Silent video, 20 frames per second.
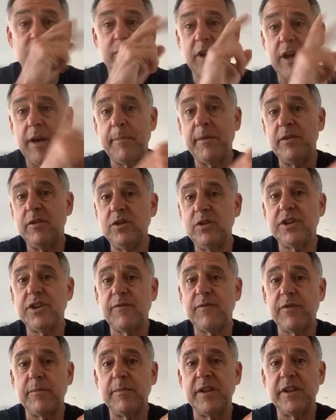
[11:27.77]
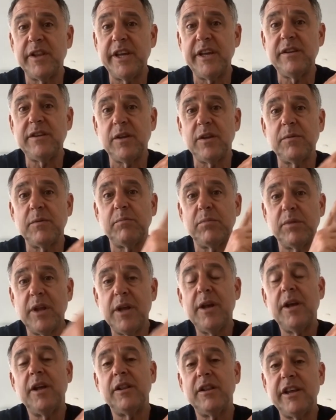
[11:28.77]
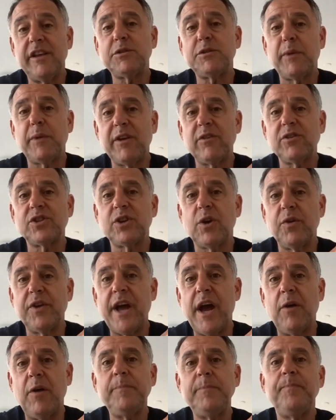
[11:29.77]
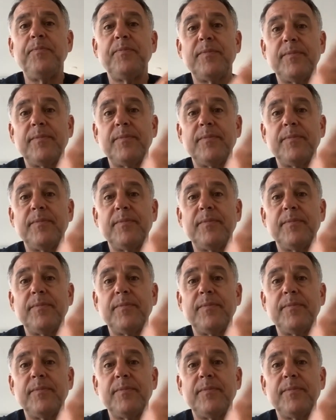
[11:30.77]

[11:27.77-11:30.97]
Losing from the Leafs, you know, Leafs players go down,